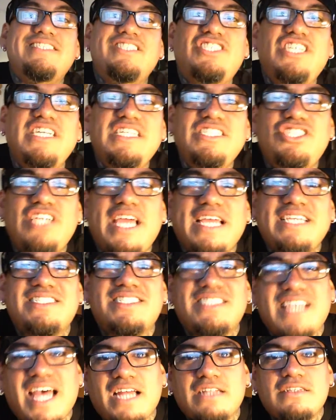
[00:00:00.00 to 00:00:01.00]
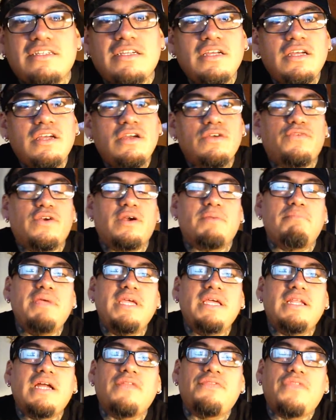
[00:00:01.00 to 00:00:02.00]
DJ Sant for
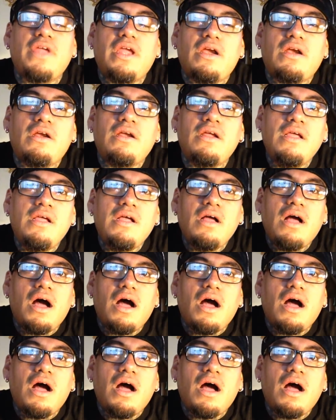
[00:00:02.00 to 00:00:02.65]
being out there